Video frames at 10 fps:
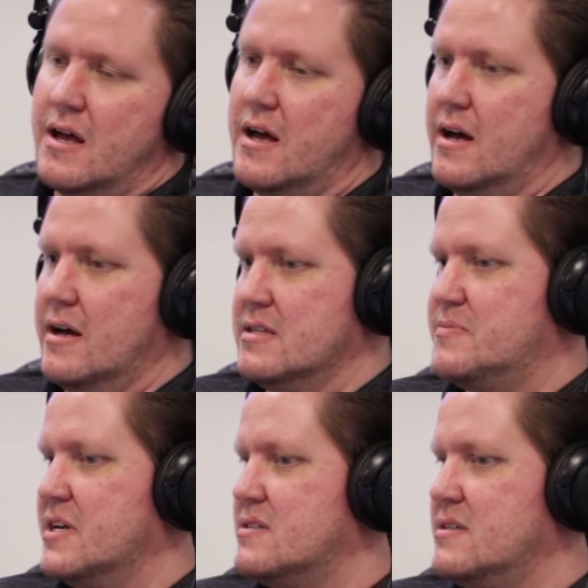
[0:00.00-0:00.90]

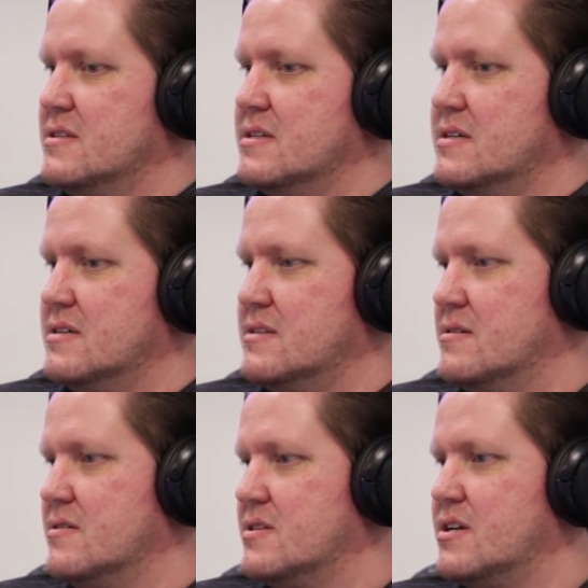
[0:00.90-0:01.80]
especially in
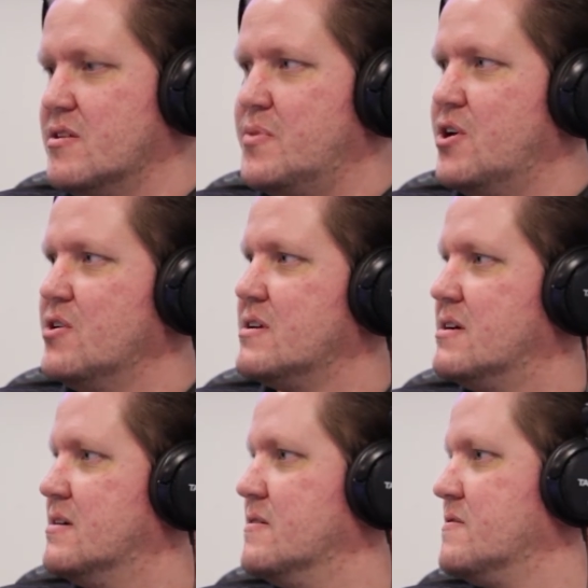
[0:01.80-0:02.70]
the southern part
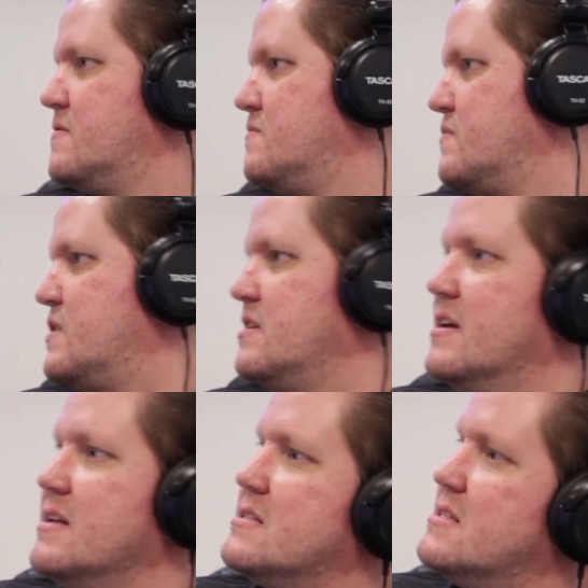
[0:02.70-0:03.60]
of the
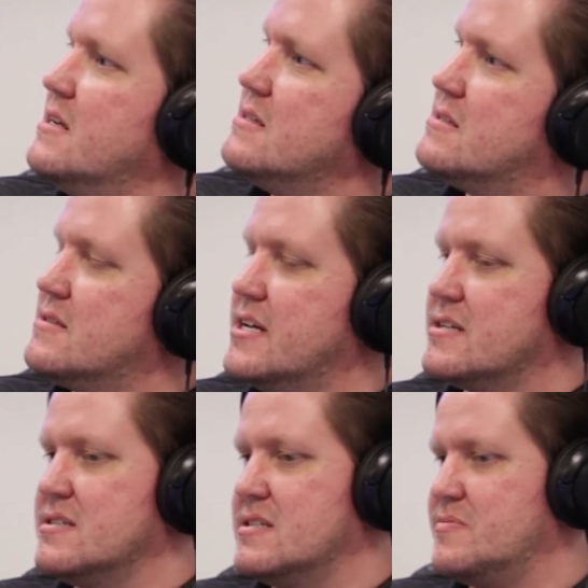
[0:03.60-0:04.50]
United States,
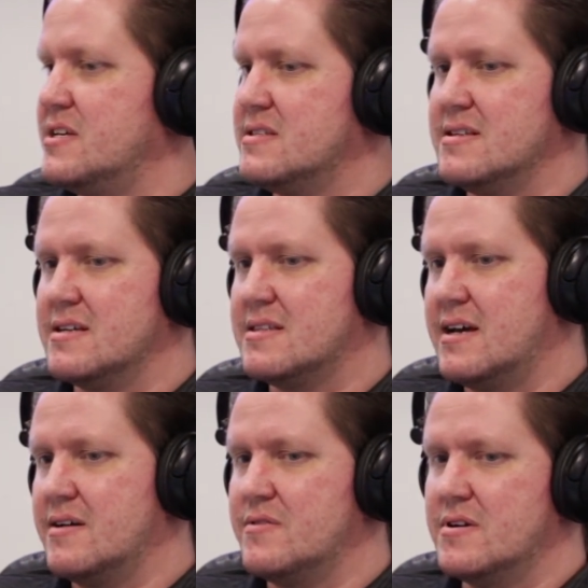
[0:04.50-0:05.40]
Texas, places like
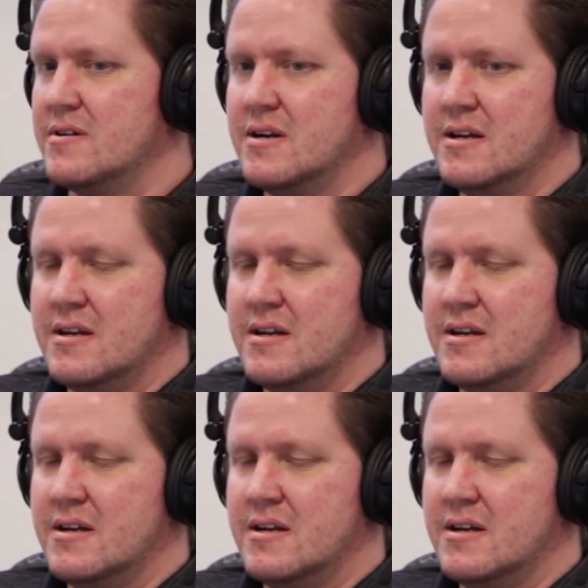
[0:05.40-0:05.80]
that, where